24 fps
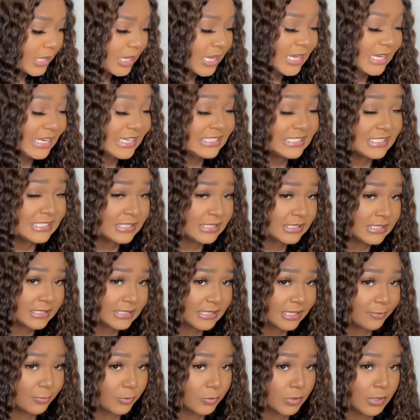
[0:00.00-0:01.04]
easy to
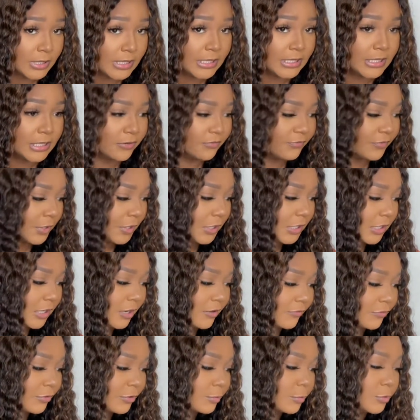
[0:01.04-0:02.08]
slip on. They're very
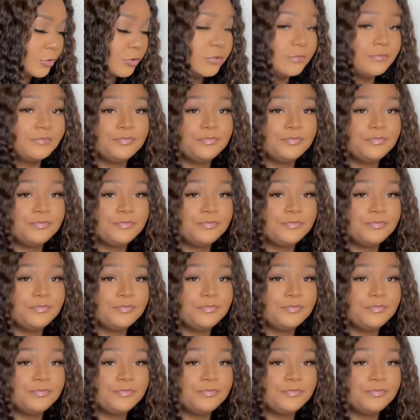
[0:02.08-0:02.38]
comfortable.